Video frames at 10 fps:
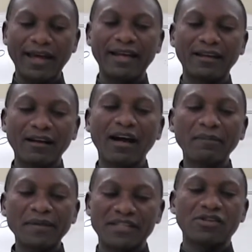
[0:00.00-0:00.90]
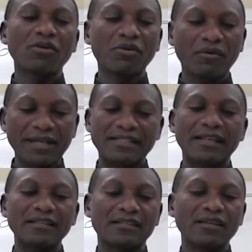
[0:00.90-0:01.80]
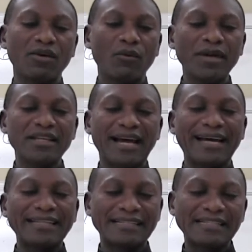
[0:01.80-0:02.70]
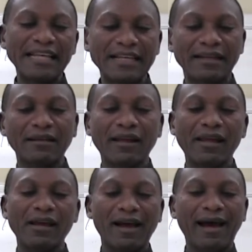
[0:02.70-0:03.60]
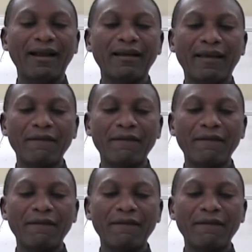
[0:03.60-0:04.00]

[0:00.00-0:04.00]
Can God bestow graces which incidentally are